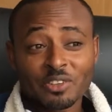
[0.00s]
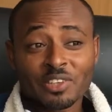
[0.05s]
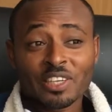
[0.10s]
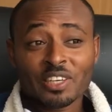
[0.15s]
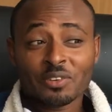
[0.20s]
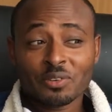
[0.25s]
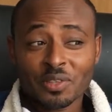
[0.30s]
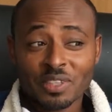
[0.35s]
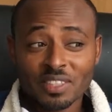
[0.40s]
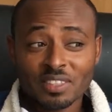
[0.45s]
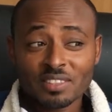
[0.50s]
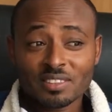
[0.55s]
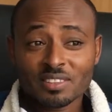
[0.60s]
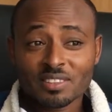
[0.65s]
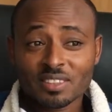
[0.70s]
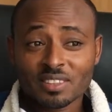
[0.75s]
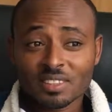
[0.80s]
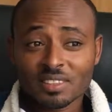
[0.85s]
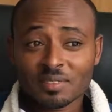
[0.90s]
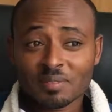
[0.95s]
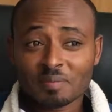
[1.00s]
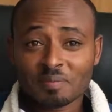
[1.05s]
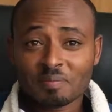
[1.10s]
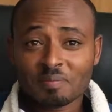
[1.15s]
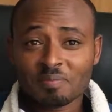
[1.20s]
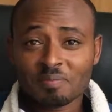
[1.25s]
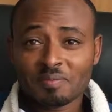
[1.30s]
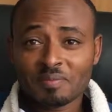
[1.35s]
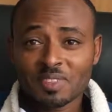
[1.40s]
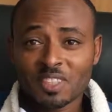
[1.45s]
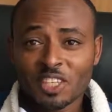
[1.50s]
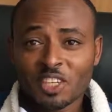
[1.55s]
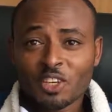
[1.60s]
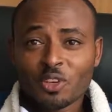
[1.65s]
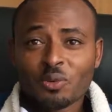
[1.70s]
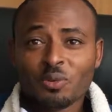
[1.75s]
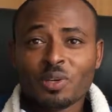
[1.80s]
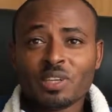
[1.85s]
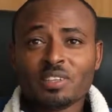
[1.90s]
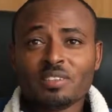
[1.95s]
on our way.
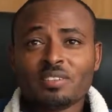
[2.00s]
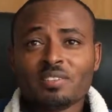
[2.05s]
Well,